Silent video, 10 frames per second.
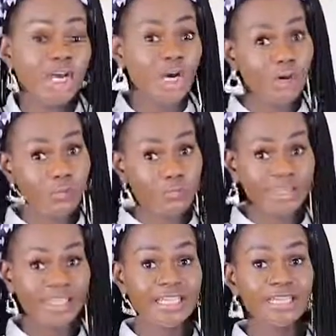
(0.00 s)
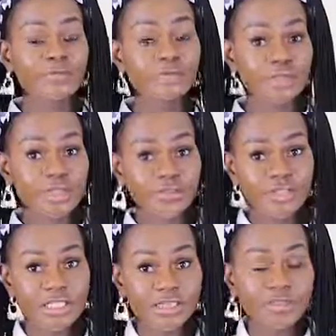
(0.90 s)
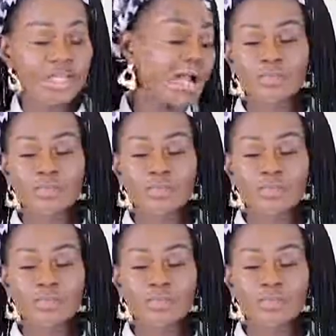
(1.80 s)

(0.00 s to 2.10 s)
Hopefully in future videos